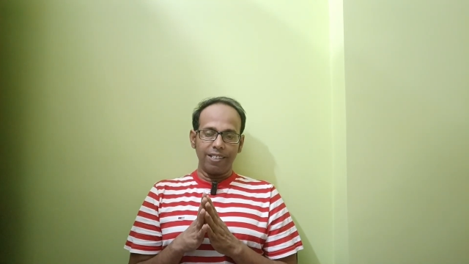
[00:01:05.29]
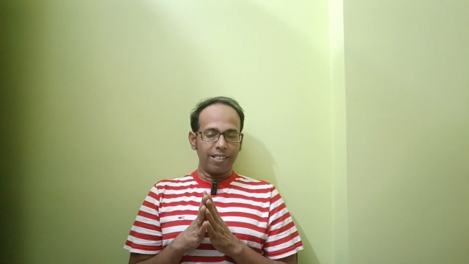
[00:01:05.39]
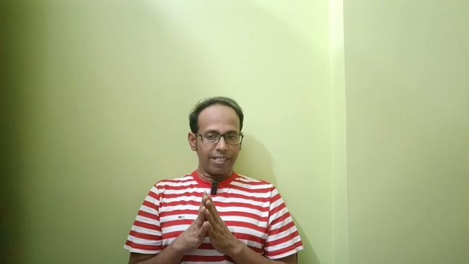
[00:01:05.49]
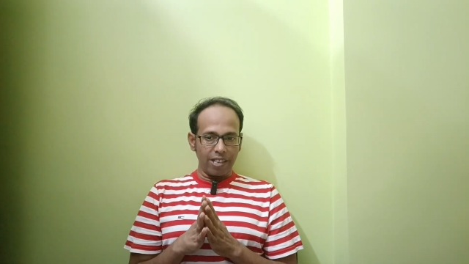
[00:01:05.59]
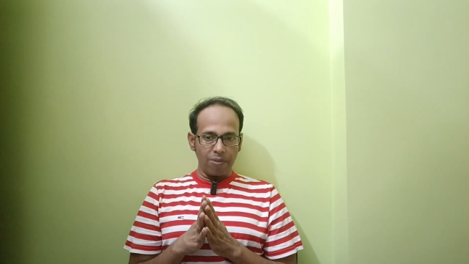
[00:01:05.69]

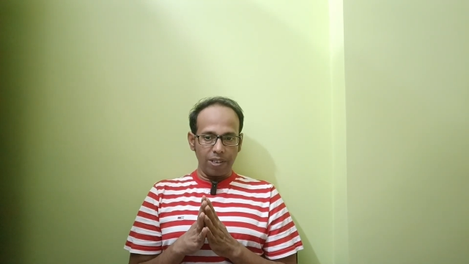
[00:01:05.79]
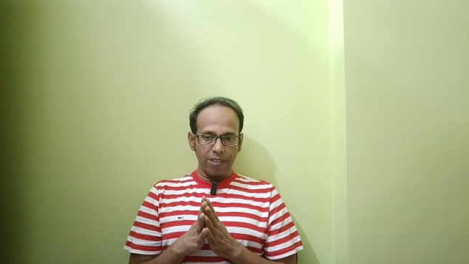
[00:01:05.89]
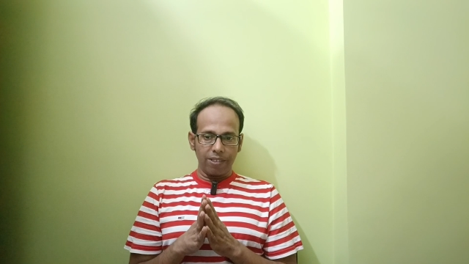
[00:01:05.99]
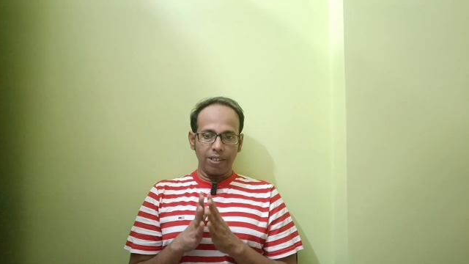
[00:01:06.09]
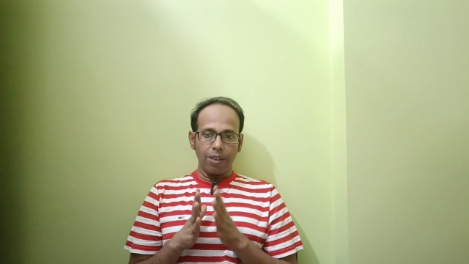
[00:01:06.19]

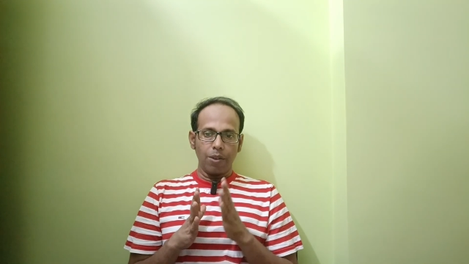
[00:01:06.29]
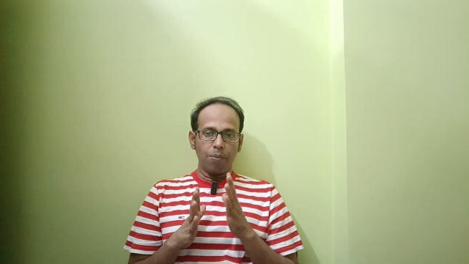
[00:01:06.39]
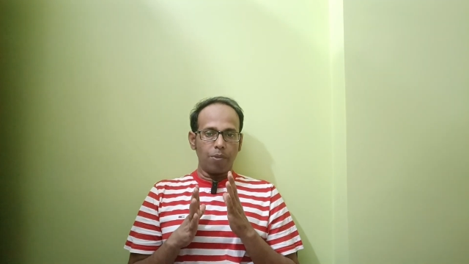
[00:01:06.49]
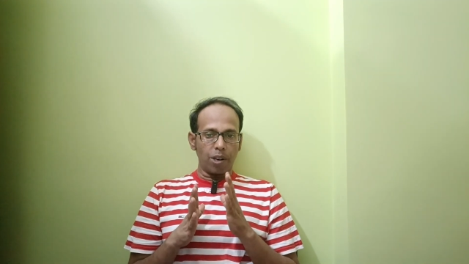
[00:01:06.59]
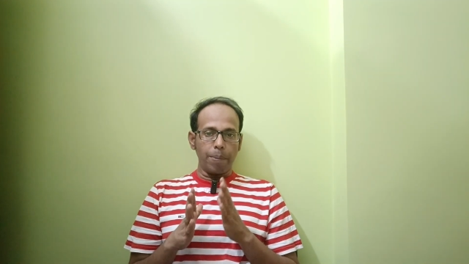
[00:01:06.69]
7
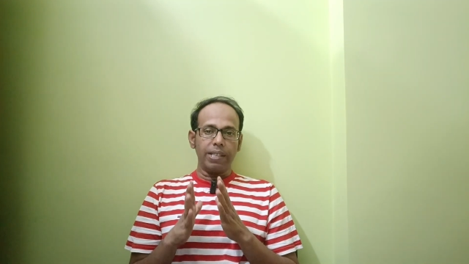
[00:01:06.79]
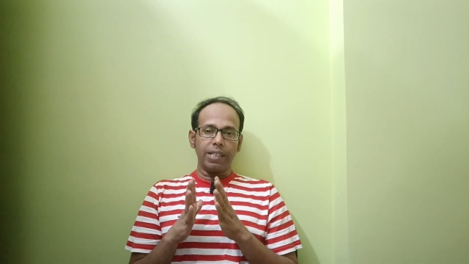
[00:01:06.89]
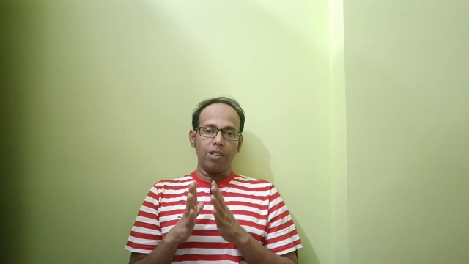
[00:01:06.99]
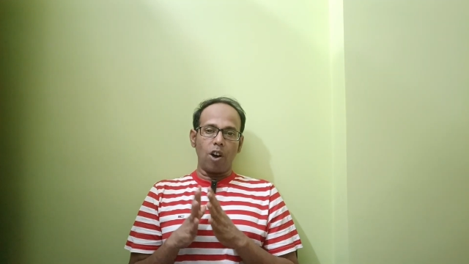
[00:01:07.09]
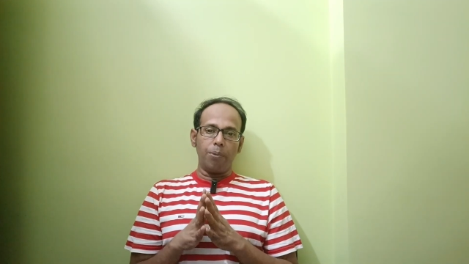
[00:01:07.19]

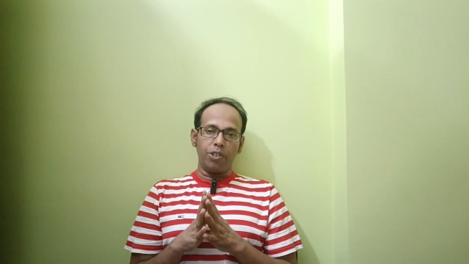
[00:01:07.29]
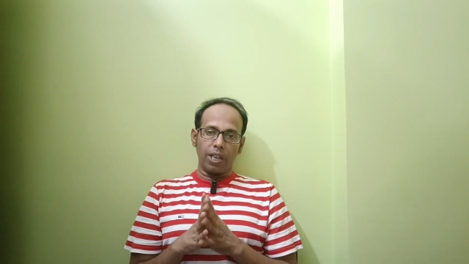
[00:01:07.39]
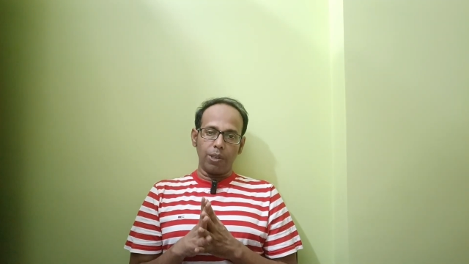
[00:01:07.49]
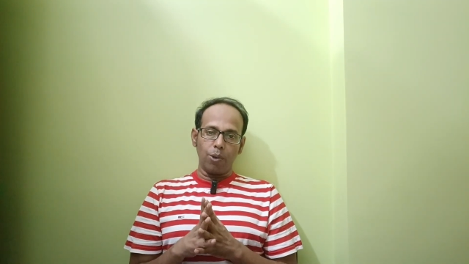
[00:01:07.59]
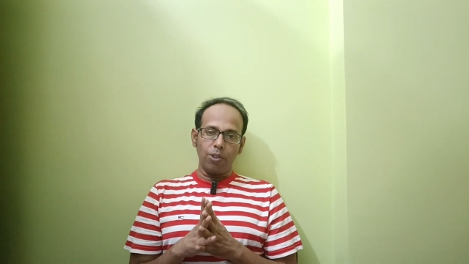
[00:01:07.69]
formation of
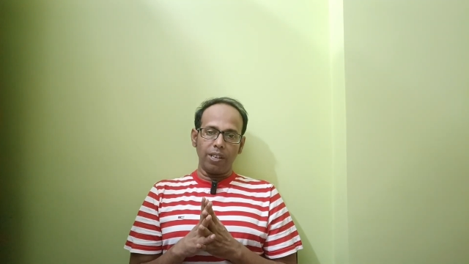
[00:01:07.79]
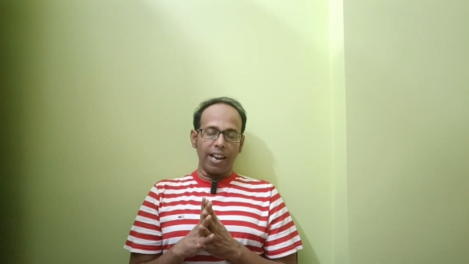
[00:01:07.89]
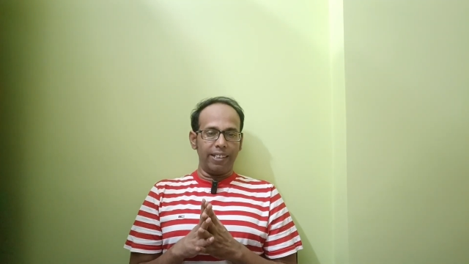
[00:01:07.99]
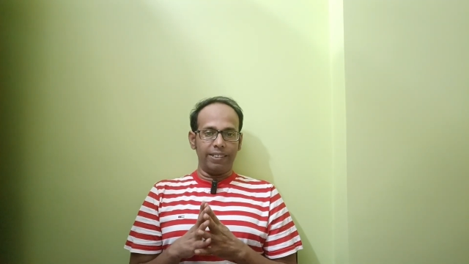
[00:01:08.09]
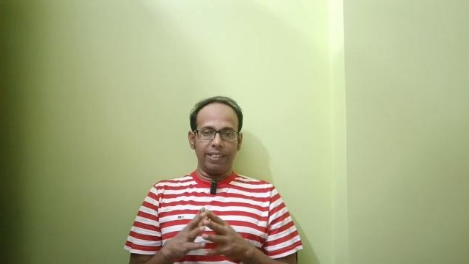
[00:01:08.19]
zygote,
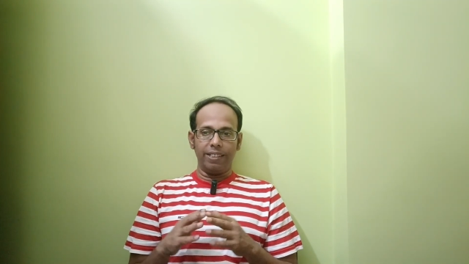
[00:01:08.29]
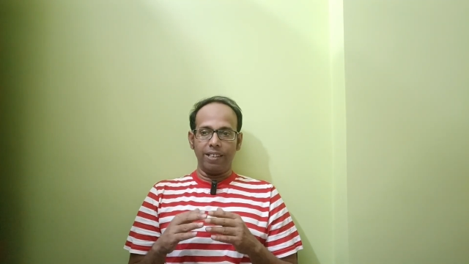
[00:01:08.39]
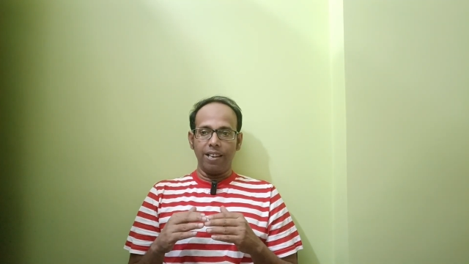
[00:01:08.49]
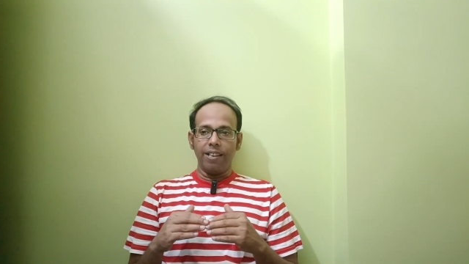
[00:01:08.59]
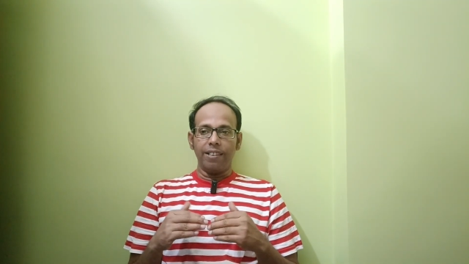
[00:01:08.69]
and
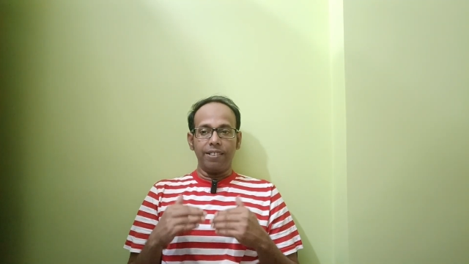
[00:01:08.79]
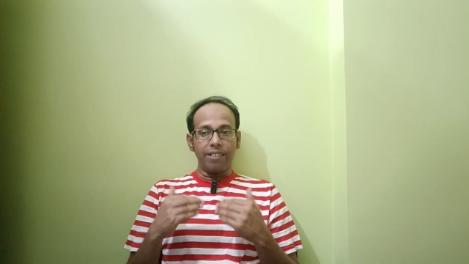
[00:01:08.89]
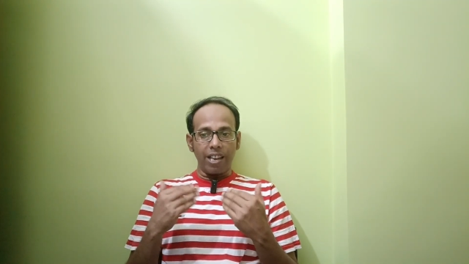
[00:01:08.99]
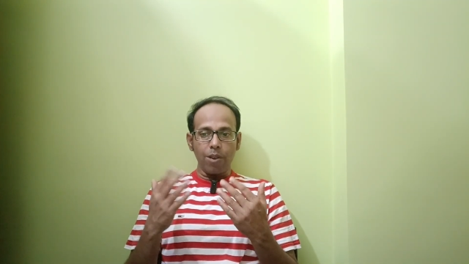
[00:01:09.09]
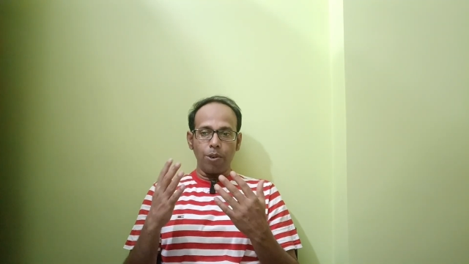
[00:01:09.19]
then
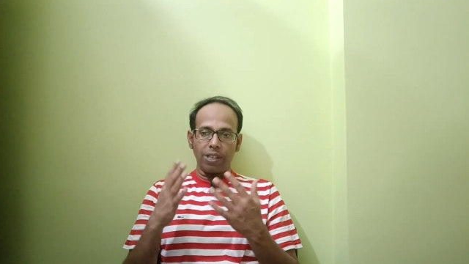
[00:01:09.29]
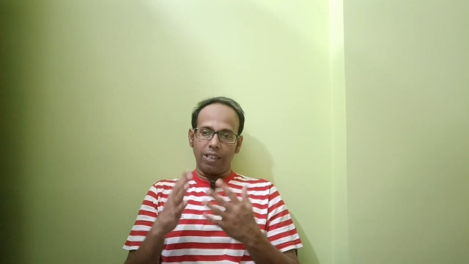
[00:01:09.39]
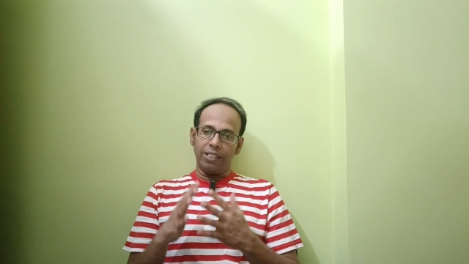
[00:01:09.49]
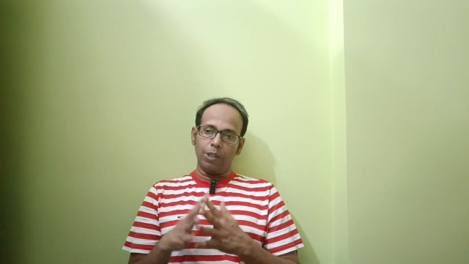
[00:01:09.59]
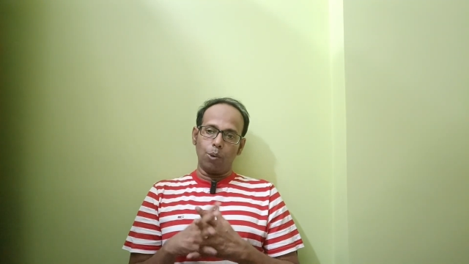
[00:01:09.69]
zygote
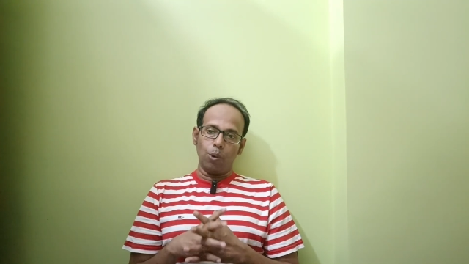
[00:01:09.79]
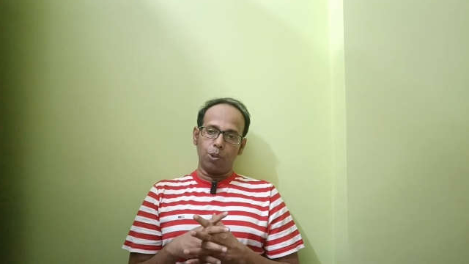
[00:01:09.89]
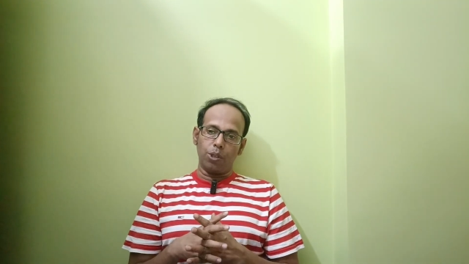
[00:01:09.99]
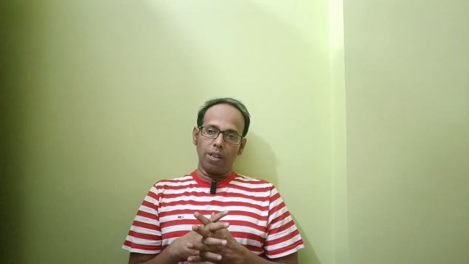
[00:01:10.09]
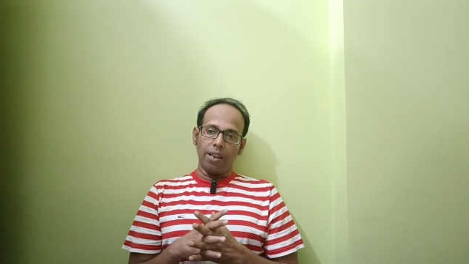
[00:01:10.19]

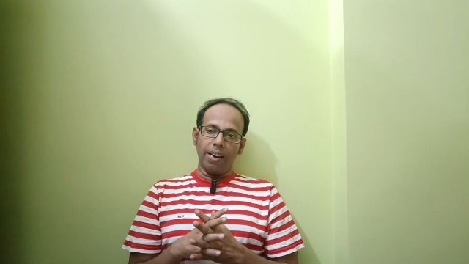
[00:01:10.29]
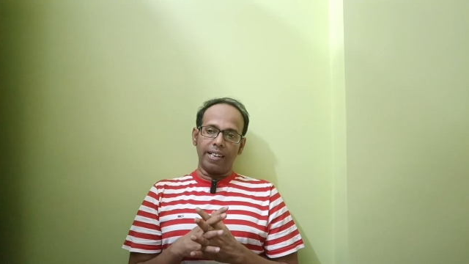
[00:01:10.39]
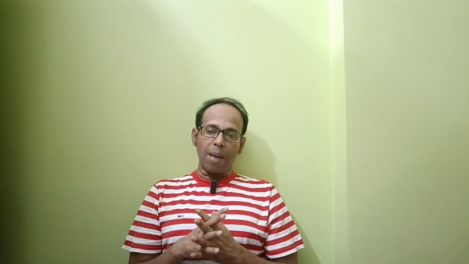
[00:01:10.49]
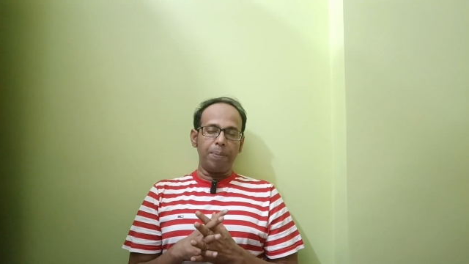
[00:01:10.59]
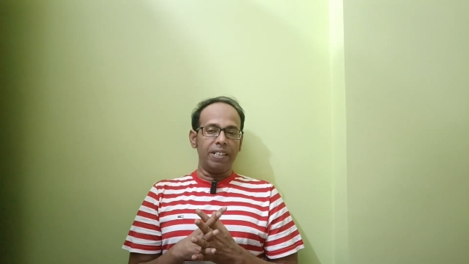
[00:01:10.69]
undergoes a
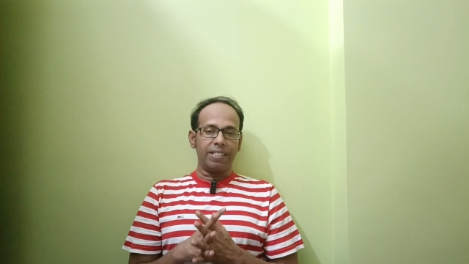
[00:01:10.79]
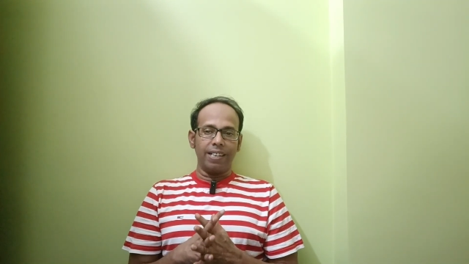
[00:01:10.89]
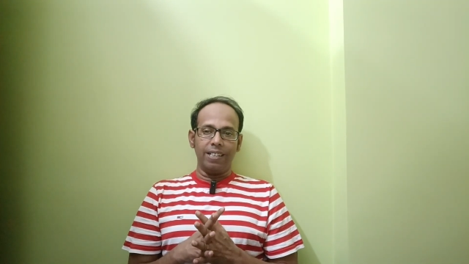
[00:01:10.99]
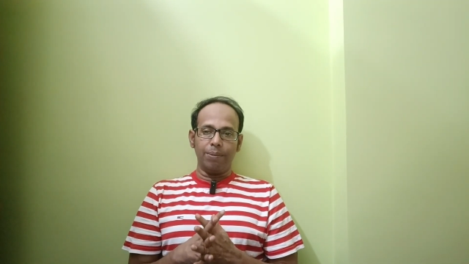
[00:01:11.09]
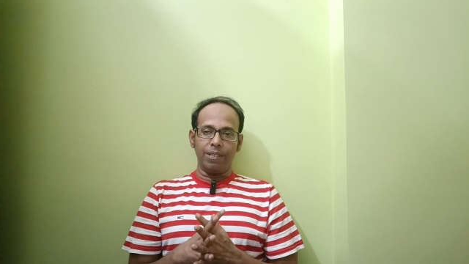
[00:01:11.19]
rapid
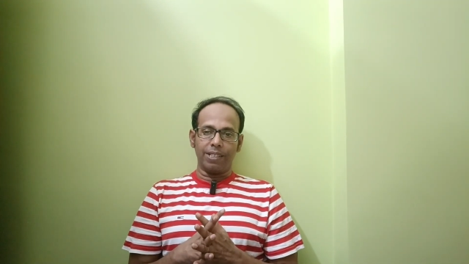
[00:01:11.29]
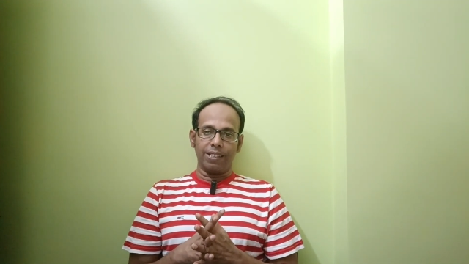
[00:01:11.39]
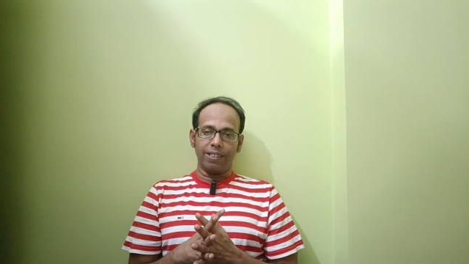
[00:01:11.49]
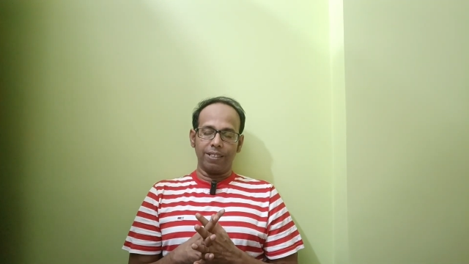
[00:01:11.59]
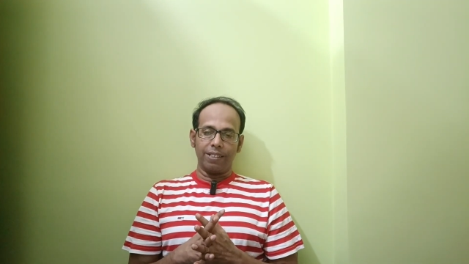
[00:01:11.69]
cell
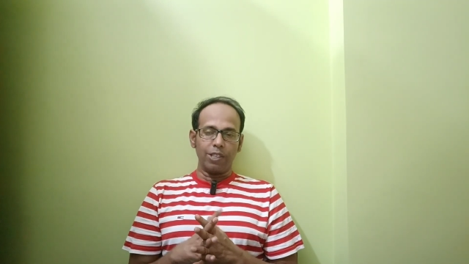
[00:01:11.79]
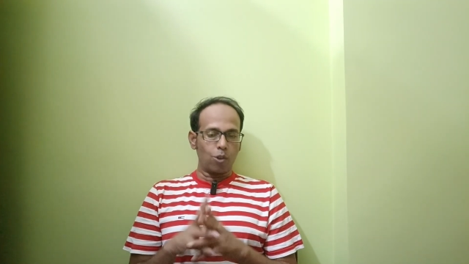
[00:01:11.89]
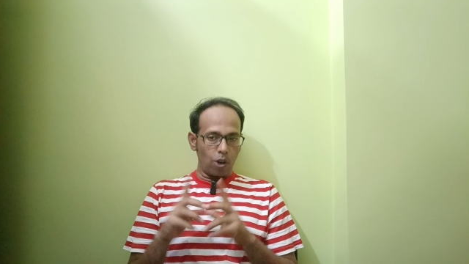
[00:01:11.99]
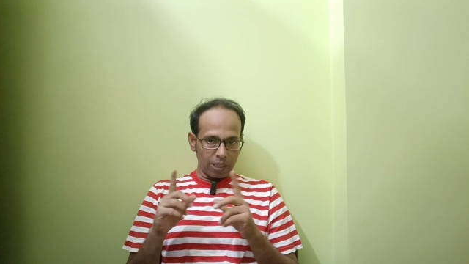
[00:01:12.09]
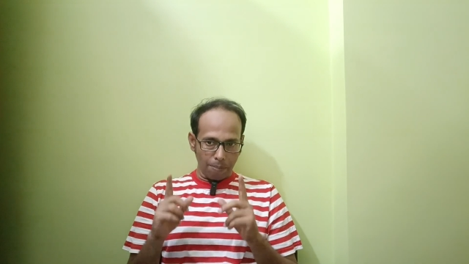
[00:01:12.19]
division is
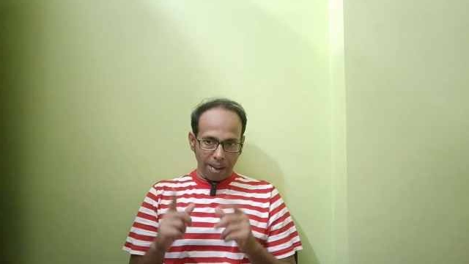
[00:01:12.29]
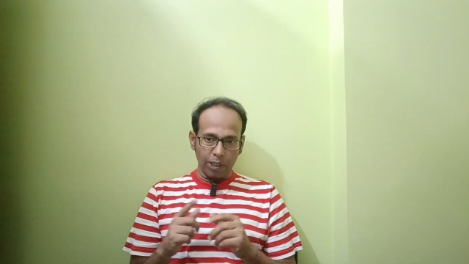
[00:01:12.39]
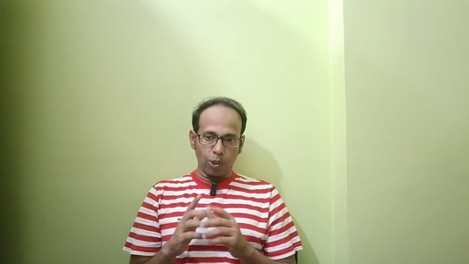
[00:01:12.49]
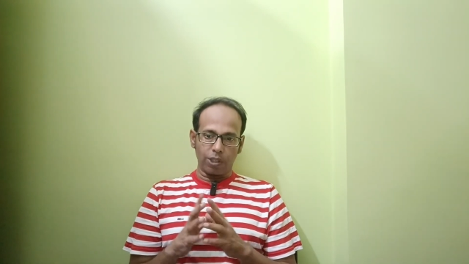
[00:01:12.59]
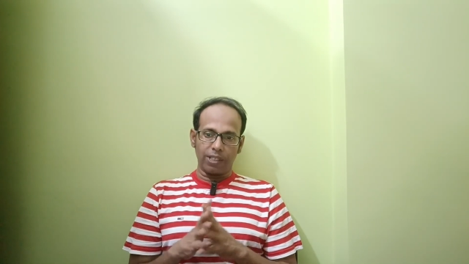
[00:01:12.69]
called the
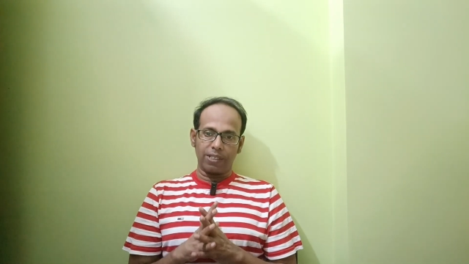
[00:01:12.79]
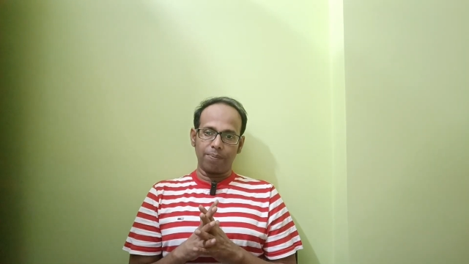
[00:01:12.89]
mitosis.